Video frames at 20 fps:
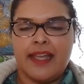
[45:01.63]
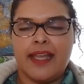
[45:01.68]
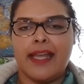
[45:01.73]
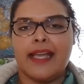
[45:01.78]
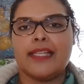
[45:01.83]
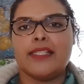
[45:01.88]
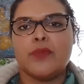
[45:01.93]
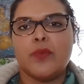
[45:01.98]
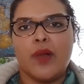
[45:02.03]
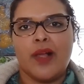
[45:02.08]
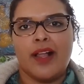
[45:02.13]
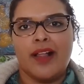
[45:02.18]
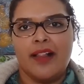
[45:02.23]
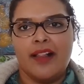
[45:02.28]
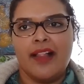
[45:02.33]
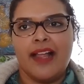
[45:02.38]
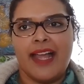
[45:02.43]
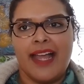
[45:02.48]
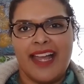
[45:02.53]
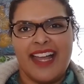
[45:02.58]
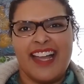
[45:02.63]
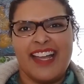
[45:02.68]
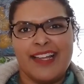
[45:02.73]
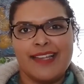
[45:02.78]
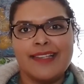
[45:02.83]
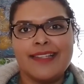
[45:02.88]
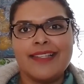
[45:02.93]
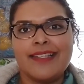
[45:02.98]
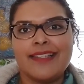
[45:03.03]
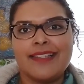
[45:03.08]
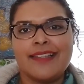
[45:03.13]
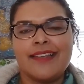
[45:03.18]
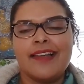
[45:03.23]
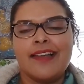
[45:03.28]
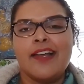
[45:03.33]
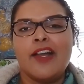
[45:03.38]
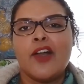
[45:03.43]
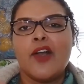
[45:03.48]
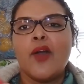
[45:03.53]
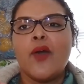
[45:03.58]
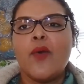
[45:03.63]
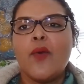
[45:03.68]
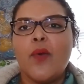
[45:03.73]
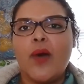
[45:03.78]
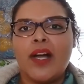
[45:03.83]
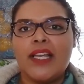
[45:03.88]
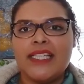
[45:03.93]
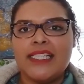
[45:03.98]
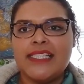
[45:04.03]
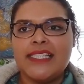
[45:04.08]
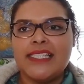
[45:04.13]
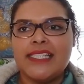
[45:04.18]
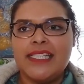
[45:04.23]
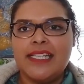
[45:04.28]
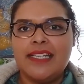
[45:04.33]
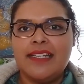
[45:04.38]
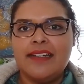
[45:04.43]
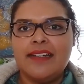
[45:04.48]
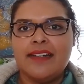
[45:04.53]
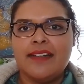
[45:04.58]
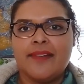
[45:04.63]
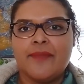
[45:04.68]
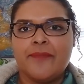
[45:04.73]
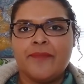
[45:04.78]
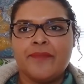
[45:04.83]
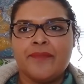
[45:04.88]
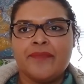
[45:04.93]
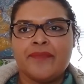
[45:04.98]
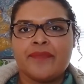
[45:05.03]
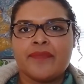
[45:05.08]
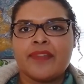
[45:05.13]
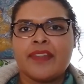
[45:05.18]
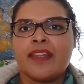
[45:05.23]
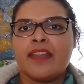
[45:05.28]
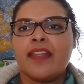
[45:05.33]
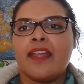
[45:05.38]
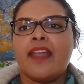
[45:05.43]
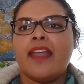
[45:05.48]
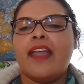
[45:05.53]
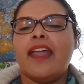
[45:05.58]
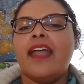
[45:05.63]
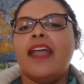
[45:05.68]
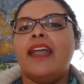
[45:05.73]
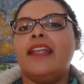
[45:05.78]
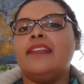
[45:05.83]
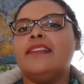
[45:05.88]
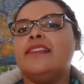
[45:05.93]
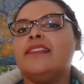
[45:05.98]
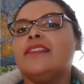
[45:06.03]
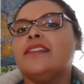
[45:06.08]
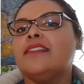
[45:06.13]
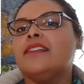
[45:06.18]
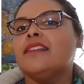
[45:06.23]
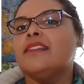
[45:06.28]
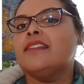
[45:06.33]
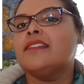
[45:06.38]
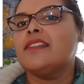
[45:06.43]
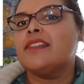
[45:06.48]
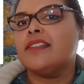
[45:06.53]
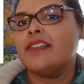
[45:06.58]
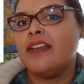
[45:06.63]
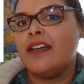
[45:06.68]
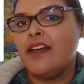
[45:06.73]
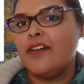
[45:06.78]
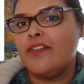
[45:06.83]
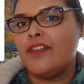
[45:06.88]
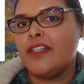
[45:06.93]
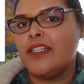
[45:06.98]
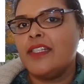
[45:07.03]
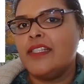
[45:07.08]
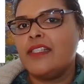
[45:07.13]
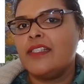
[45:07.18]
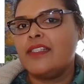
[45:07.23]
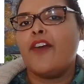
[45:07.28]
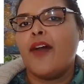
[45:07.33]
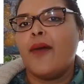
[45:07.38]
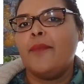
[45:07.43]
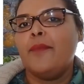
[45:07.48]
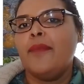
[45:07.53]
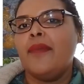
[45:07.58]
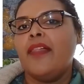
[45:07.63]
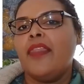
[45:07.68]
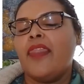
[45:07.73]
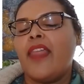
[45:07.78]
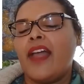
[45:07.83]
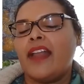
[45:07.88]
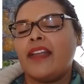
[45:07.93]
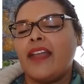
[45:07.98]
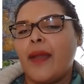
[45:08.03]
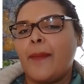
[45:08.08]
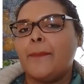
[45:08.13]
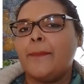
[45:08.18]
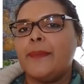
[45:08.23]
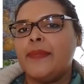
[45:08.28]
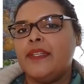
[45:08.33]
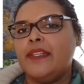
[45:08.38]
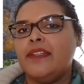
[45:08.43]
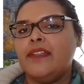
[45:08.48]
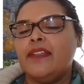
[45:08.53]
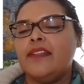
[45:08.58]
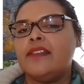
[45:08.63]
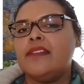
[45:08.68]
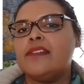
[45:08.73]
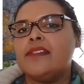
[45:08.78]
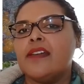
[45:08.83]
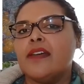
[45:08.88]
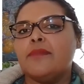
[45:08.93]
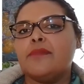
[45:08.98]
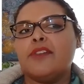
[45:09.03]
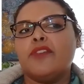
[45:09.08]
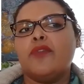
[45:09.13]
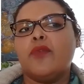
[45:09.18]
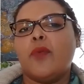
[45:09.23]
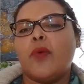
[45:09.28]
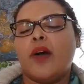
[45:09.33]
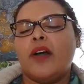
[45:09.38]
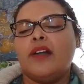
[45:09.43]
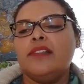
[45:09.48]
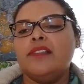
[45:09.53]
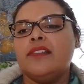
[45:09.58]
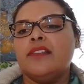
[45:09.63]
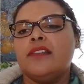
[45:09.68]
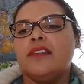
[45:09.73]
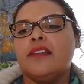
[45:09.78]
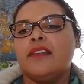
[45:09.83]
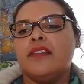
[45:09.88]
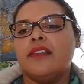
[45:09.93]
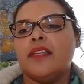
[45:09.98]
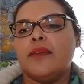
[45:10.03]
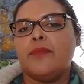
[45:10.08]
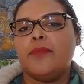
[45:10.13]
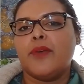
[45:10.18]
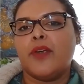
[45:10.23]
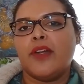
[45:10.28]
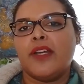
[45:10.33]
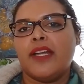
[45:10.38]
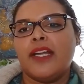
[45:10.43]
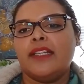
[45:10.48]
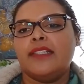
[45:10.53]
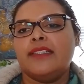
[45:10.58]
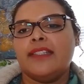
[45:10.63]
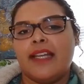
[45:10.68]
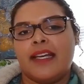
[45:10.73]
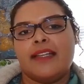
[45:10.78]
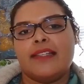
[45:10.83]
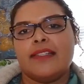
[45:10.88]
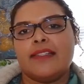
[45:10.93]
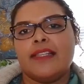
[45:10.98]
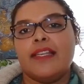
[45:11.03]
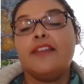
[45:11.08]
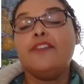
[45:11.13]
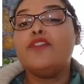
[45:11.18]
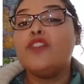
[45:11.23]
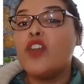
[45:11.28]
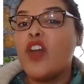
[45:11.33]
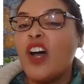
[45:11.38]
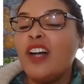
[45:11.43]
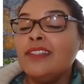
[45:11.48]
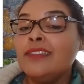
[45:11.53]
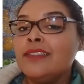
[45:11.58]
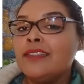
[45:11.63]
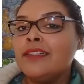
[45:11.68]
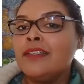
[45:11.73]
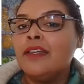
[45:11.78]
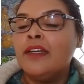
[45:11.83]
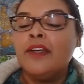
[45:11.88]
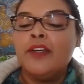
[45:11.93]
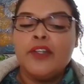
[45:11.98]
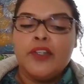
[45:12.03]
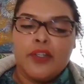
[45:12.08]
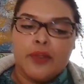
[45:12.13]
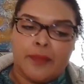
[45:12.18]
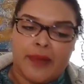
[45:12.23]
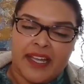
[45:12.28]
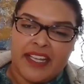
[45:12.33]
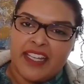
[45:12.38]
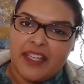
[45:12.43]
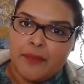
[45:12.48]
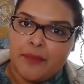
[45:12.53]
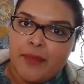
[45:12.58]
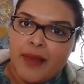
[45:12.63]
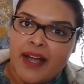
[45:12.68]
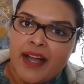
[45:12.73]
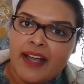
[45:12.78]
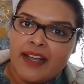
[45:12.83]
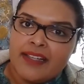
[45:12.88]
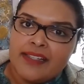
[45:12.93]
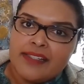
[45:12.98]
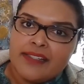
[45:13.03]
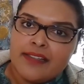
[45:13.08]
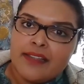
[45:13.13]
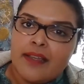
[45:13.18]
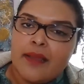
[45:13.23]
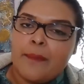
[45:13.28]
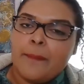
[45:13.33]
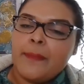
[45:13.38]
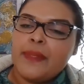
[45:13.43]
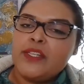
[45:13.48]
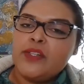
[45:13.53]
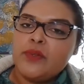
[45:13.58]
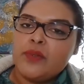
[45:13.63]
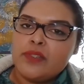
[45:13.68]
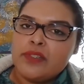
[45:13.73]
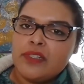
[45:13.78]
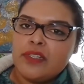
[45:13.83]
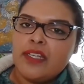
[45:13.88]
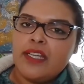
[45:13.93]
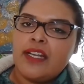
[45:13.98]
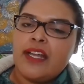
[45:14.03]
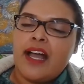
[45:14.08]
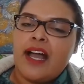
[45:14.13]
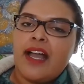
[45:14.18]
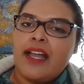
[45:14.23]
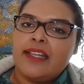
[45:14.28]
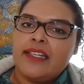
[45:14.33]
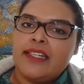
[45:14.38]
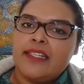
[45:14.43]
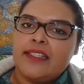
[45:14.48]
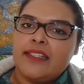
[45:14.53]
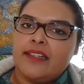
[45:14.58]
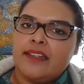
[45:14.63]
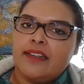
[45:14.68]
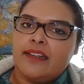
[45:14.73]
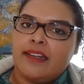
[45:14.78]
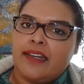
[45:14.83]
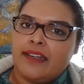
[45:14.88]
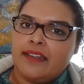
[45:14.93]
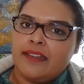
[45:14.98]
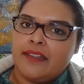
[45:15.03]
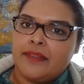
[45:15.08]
as well as quality and service from that company in terms of what their product does. If not, you might get buys, but you also get a high return rate.